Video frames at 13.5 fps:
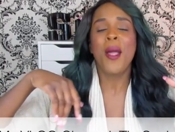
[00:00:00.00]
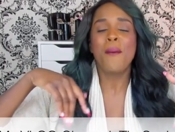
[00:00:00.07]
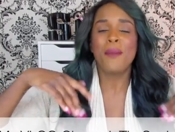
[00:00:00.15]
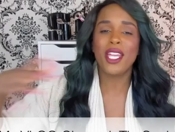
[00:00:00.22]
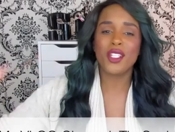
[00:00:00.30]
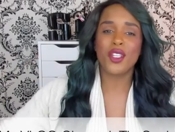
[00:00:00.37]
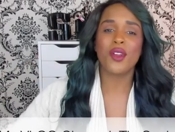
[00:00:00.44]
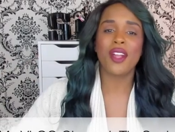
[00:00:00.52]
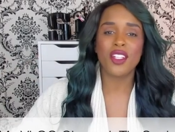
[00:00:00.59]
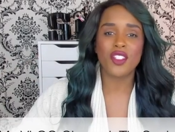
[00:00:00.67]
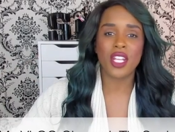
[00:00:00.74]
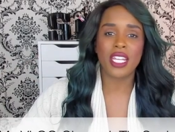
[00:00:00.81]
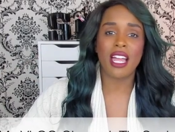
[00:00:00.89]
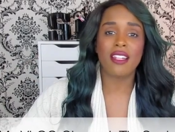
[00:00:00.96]
Make sure you
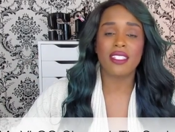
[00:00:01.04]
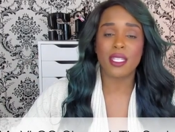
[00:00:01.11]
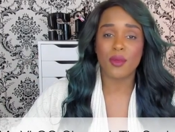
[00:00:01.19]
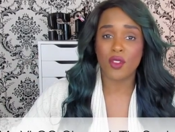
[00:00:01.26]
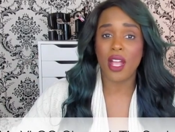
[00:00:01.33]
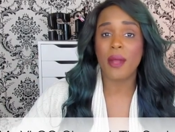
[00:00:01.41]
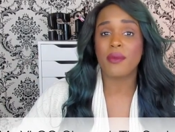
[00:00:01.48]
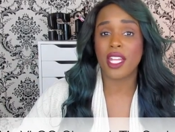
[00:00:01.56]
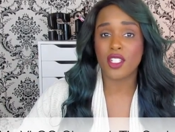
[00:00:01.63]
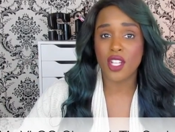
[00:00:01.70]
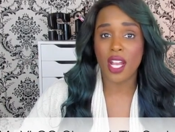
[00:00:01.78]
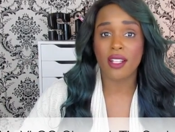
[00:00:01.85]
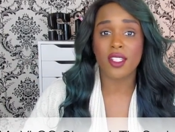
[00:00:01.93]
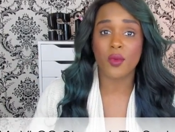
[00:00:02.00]
guys check it out and subscribe to that
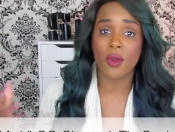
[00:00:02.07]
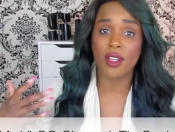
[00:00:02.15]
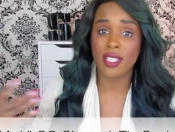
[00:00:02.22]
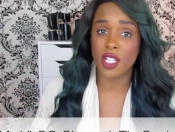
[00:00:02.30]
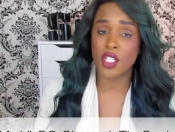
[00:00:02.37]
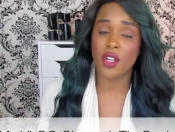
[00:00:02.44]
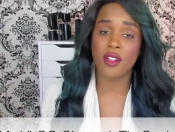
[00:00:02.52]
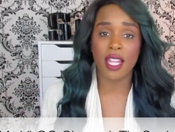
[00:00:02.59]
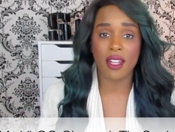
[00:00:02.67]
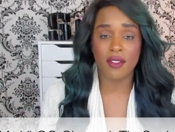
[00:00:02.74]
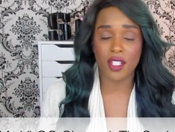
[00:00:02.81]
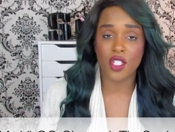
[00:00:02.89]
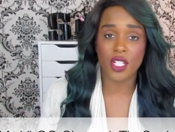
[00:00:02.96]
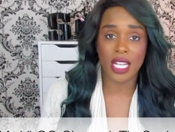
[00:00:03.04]
channel as well, because I share a lot
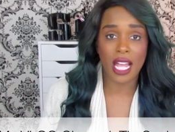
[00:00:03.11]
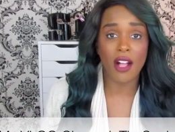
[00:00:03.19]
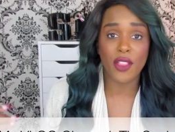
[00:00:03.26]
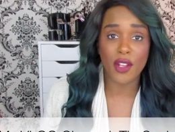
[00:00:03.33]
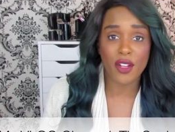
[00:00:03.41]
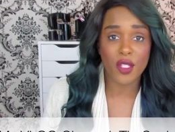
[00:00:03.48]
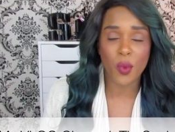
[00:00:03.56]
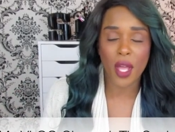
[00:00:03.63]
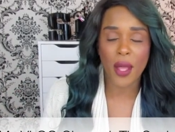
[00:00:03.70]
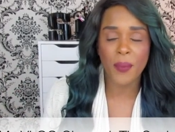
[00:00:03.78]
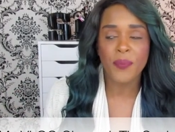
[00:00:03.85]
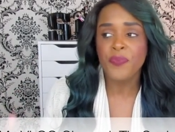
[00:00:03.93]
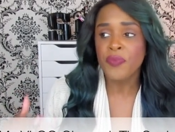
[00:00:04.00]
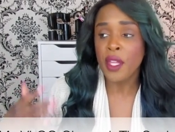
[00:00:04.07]
of this shit on there as
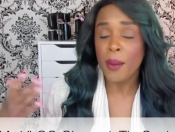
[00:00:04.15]
well.